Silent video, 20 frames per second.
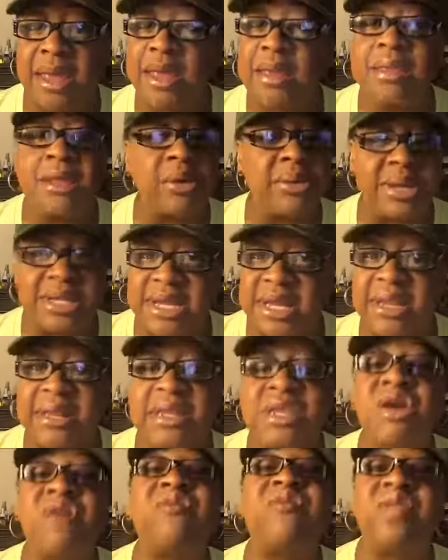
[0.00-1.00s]
No, he
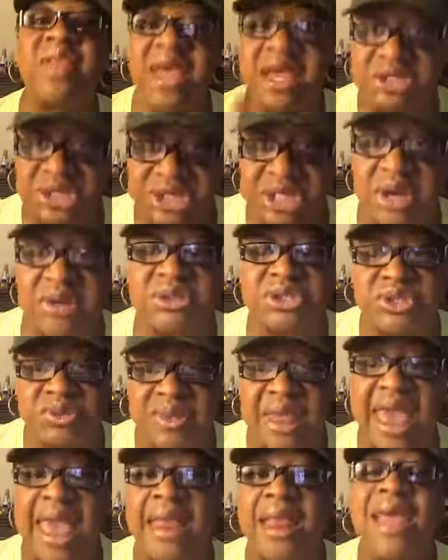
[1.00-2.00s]
didn't. Your flesh told you
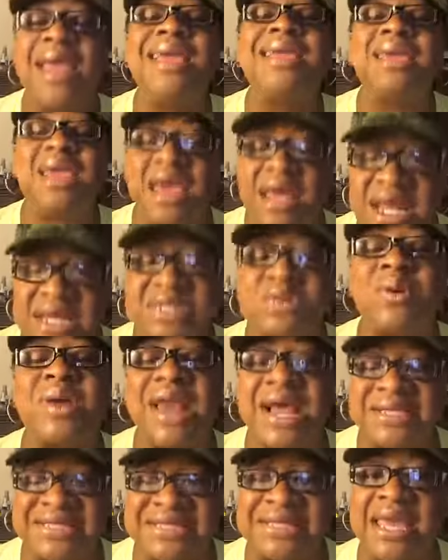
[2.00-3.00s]
that. Yeah, that's what
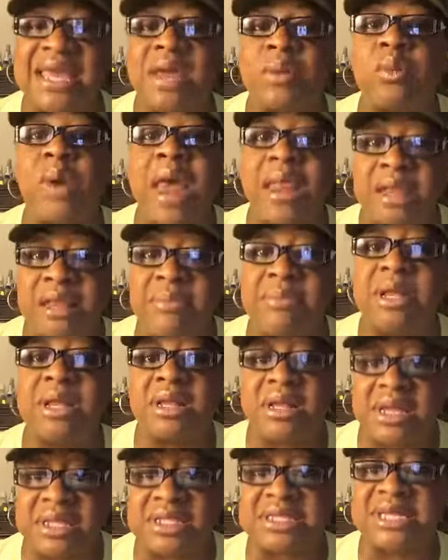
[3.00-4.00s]
I said right in the
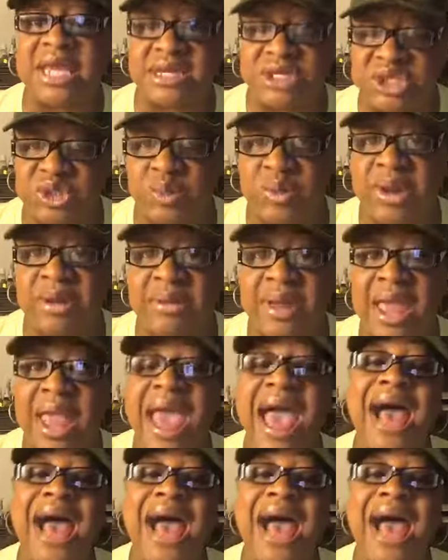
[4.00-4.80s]
middle of the sanctuary.